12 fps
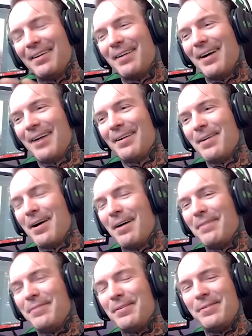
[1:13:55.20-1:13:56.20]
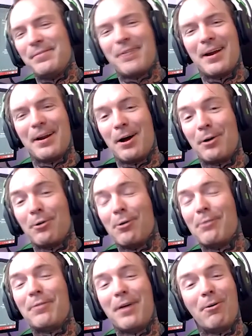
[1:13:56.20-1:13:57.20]
don't know if you've got a
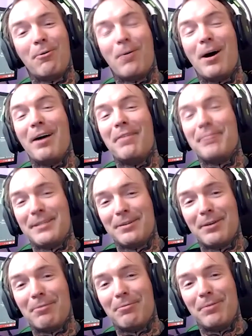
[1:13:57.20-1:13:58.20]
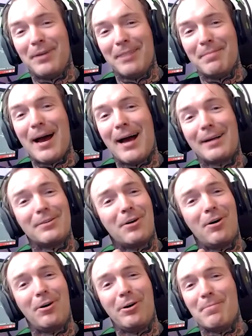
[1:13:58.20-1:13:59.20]
girlfriend or wife, but she'll get really mad because
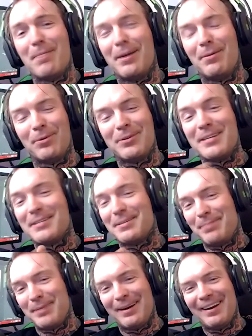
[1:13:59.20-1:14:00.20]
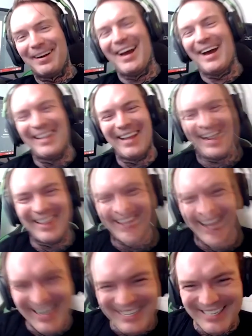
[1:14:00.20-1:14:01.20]
all your money will disappear.
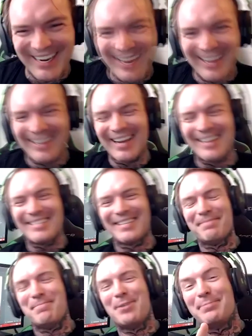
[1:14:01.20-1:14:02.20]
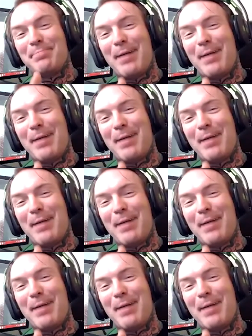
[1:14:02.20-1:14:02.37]
that's the most